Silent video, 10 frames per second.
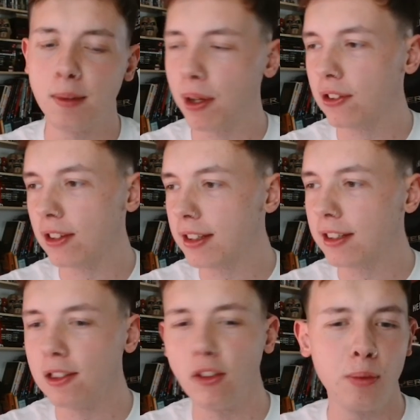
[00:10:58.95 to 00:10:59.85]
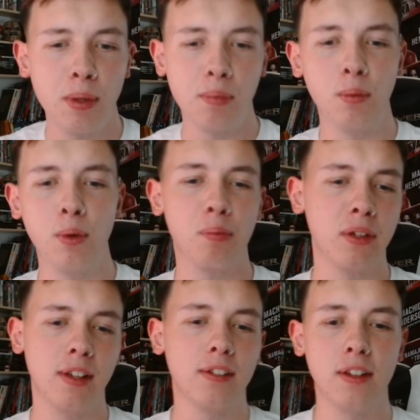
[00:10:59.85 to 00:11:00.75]
because I think a lot of people would have
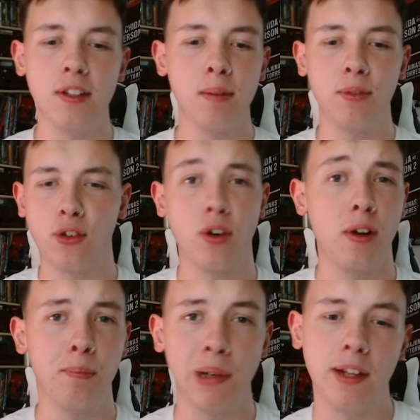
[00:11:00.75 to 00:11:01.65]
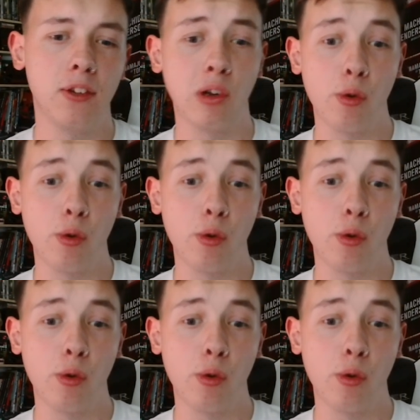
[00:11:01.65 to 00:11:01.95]
predicted him to try and blitz Luke